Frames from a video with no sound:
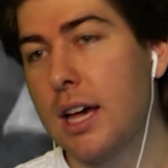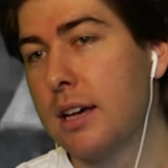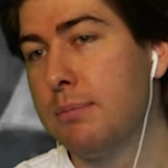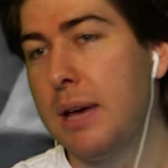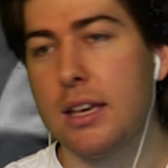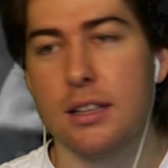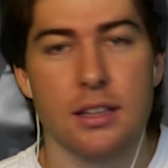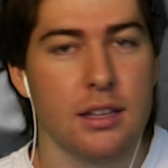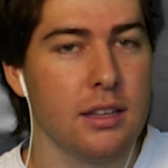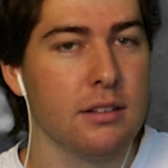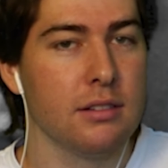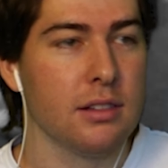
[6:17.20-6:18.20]
like
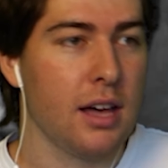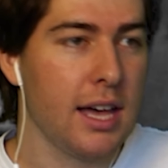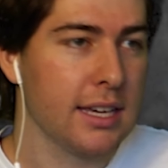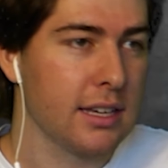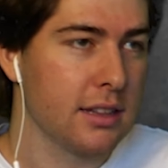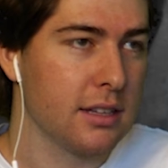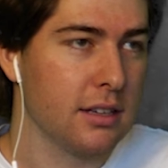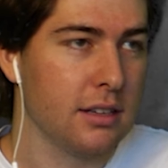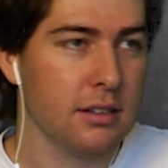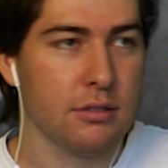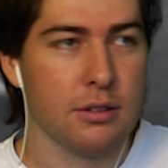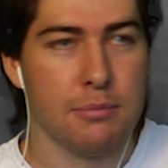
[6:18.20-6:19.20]
lying in
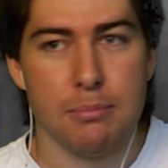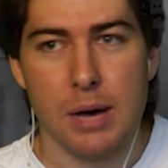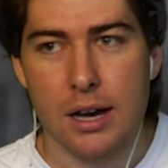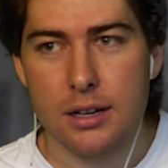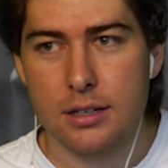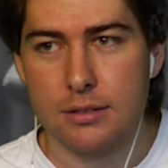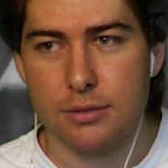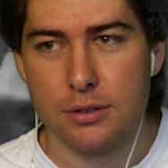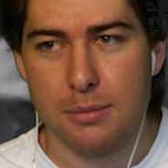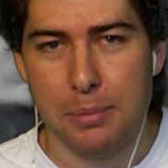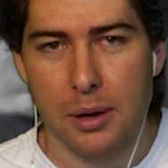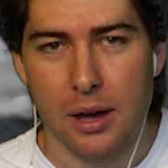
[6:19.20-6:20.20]
all the muck of all
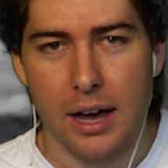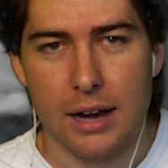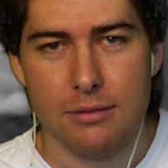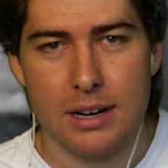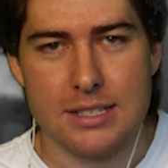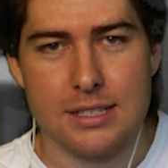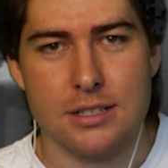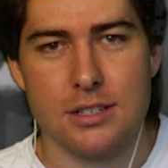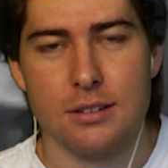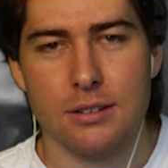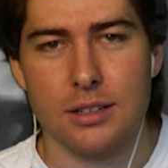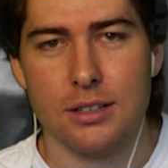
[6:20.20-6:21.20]
the pie
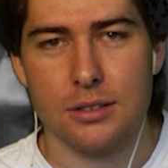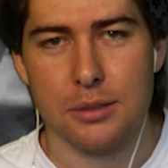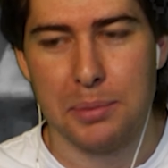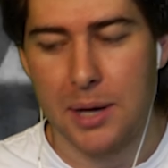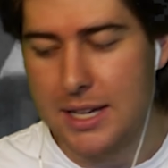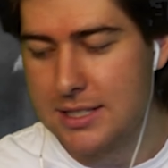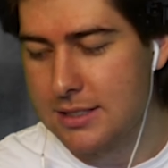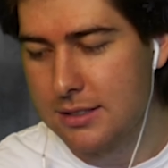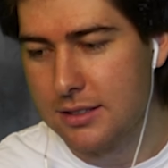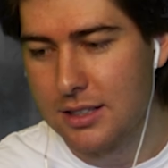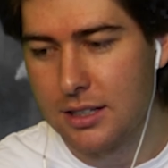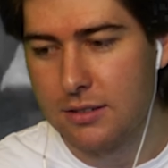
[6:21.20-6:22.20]
residue and all the pies
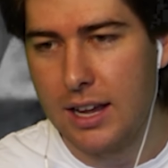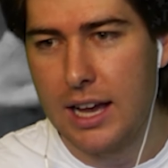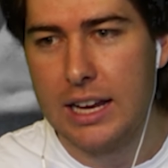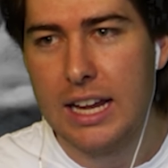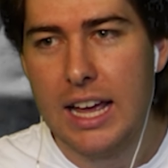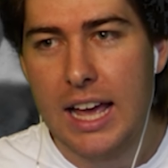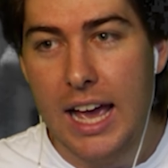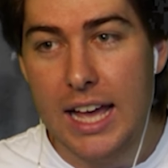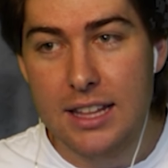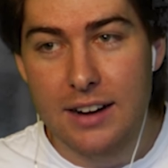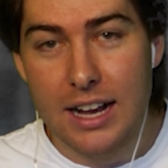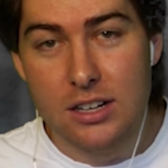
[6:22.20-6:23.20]
still on the ground.
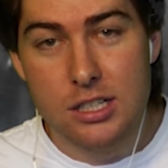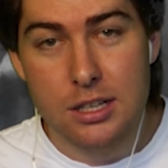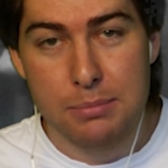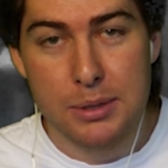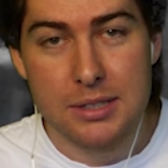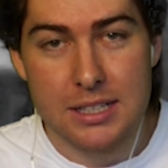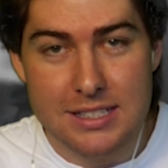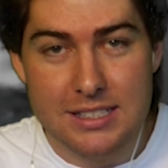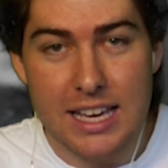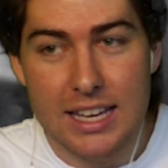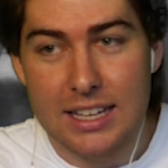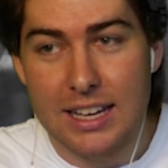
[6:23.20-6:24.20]
And they're actually building
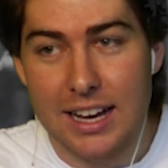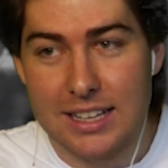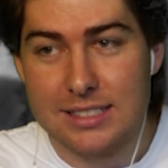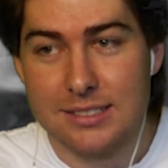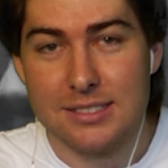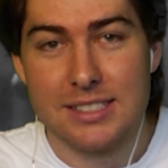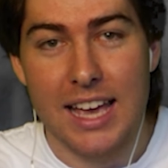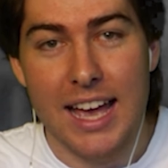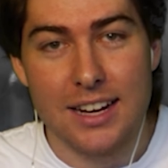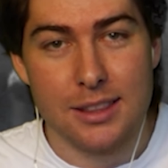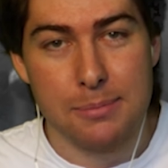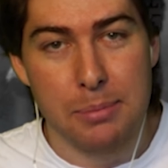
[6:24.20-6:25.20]
sandcastles
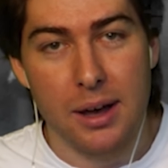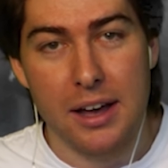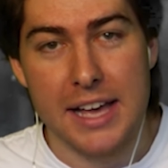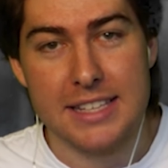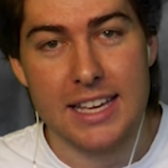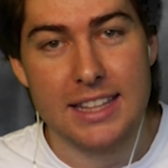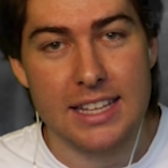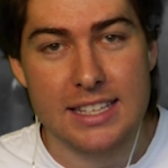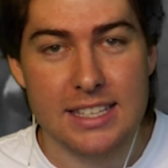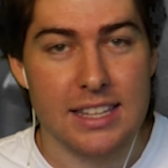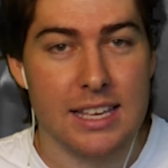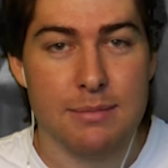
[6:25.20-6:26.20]
out of the pies. And
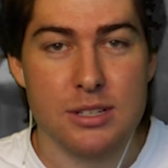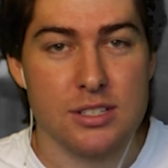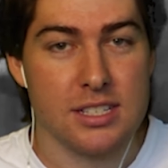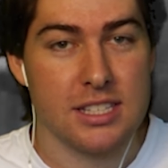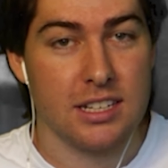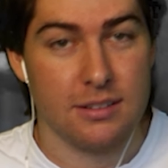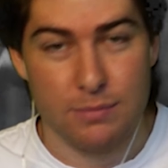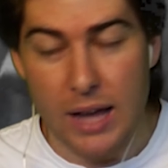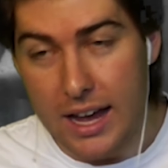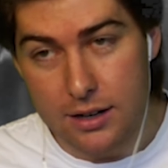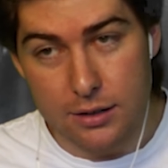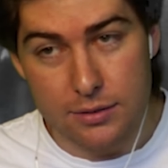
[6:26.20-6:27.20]
these are images that
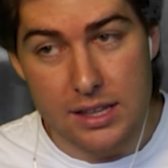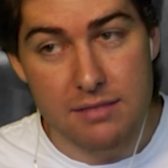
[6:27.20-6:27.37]
I don't know if